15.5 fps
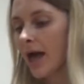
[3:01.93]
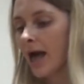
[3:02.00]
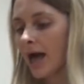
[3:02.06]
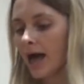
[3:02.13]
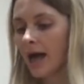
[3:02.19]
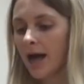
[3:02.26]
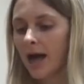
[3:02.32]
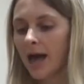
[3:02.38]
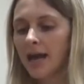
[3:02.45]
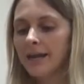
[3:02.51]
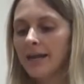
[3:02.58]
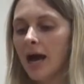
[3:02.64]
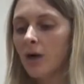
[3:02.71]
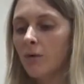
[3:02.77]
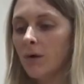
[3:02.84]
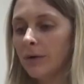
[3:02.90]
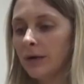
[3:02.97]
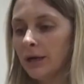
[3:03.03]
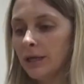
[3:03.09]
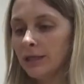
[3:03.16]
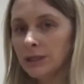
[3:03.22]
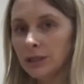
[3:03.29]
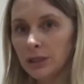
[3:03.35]
And now what we're
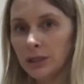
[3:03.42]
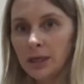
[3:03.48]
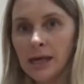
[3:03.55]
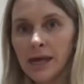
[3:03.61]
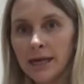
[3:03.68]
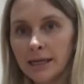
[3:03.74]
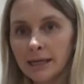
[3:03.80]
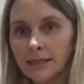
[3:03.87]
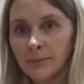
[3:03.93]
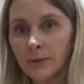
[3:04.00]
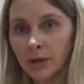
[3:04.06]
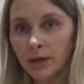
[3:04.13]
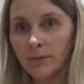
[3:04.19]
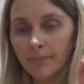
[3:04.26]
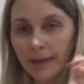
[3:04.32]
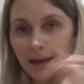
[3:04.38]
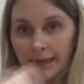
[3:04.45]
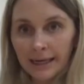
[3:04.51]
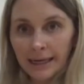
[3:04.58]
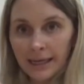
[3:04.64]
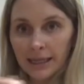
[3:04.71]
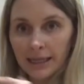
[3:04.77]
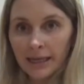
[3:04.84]
going to do is we're going to bake
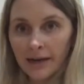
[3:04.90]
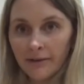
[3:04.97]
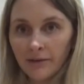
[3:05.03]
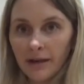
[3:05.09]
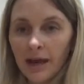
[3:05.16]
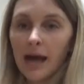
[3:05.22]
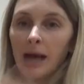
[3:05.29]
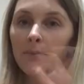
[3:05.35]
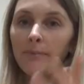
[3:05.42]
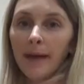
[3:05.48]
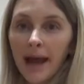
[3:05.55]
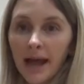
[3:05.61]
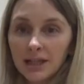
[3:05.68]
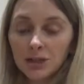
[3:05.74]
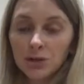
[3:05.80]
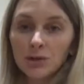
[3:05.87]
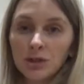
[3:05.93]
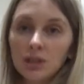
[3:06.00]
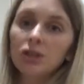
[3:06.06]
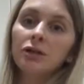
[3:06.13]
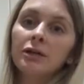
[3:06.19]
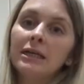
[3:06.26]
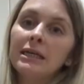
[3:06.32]
it in the oven at about
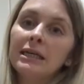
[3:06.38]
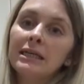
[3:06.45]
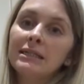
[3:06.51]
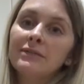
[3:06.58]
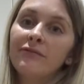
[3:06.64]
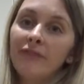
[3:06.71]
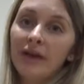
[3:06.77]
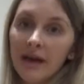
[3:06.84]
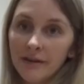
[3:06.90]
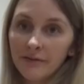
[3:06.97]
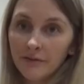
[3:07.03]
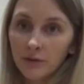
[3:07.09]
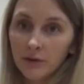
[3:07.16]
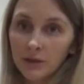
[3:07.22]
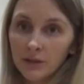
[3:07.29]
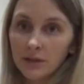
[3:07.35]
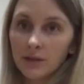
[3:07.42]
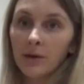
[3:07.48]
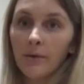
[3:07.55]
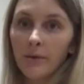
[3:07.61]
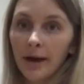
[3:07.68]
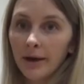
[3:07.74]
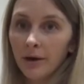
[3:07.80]
200 degrees fan force, so
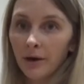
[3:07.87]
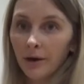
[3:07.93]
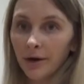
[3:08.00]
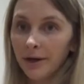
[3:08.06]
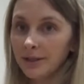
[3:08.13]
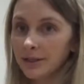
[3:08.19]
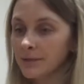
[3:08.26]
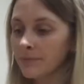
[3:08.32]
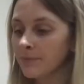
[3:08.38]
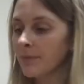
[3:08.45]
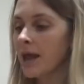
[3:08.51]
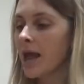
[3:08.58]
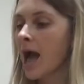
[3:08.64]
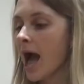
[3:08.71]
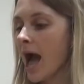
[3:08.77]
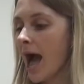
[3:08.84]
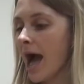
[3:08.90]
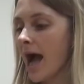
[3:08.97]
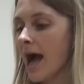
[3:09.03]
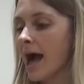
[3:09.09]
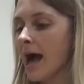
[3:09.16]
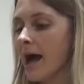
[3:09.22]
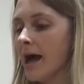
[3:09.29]
quite hot,
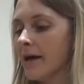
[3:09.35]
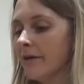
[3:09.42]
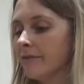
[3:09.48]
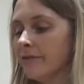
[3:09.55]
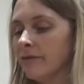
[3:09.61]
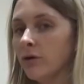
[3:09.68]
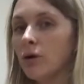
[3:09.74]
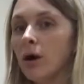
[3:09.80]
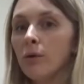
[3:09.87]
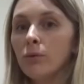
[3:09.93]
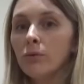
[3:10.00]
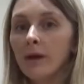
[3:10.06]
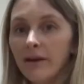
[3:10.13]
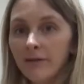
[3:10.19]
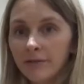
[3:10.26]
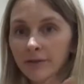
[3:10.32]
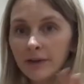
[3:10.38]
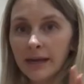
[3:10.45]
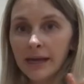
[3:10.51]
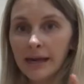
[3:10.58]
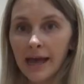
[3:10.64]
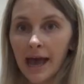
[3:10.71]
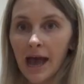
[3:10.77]
for roughly
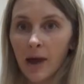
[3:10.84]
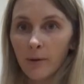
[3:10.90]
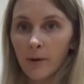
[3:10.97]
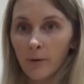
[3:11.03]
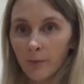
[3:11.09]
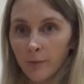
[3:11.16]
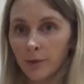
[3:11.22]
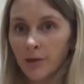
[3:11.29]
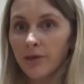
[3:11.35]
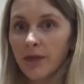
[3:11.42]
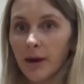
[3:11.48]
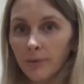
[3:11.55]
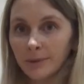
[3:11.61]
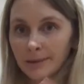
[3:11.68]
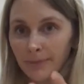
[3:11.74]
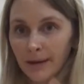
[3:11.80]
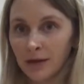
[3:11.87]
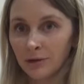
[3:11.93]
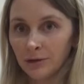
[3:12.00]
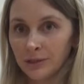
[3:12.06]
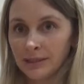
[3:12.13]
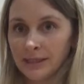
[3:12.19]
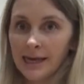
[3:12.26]
an hour, although that will depend
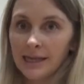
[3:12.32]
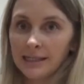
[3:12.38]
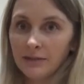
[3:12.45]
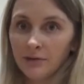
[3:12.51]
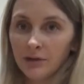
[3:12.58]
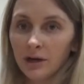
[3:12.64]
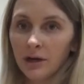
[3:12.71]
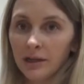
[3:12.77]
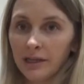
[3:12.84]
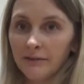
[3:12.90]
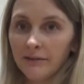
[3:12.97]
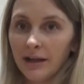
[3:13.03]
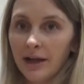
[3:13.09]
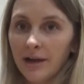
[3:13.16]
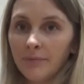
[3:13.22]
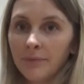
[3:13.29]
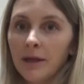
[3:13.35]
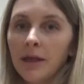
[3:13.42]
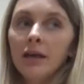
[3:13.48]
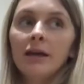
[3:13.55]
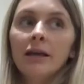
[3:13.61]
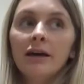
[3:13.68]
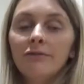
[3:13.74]
on the size of your cauliflower.
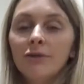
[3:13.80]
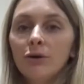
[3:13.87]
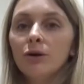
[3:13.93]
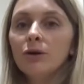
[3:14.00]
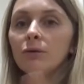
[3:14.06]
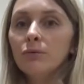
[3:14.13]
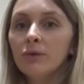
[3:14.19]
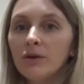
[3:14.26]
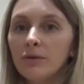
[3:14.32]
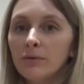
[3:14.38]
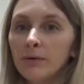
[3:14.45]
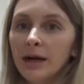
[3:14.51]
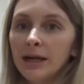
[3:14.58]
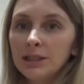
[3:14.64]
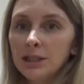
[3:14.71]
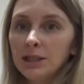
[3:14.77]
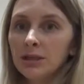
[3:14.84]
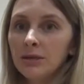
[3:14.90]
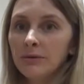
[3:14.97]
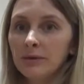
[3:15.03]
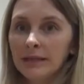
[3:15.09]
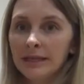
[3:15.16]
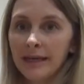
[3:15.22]
Now if you're in a real rush and you
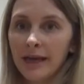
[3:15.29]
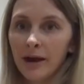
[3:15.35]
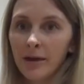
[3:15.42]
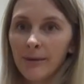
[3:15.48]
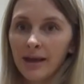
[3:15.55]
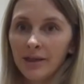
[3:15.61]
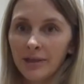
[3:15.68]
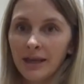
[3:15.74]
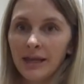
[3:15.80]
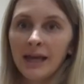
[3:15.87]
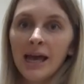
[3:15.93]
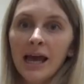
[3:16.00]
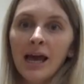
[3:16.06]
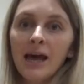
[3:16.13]
don't really care about the